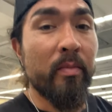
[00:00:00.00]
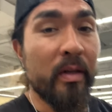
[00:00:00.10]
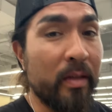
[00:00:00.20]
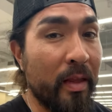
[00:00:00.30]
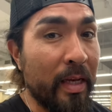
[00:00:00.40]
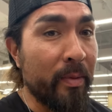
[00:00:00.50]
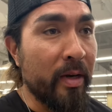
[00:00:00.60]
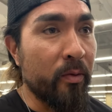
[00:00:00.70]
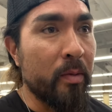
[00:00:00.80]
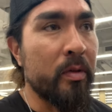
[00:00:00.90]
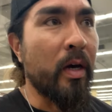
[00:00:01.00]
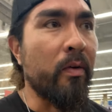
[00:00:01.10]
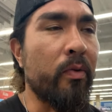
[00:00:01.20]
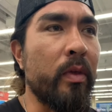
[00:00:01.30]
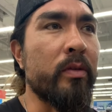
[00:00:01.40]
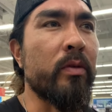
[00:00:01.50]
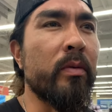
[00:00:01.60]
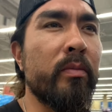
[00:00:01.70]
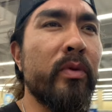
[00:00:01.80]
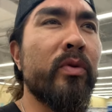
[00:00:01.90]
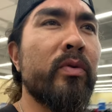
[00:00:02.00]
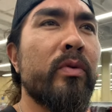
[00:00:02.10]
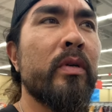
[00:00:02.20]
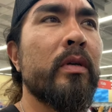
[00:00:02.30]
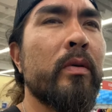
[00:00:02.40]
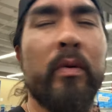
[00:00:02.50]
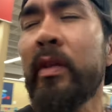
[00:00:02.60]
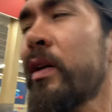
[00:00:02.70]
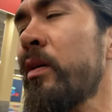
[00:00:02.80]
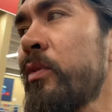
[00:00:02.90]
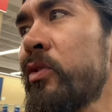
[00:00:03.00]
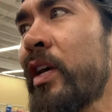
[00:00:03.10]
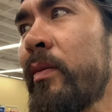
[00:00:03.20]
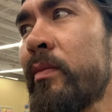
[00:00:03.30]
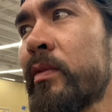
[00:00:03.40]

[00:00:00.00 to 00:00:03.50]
I think I'm getting ripped off. These are the moon, what do they call, moonscape?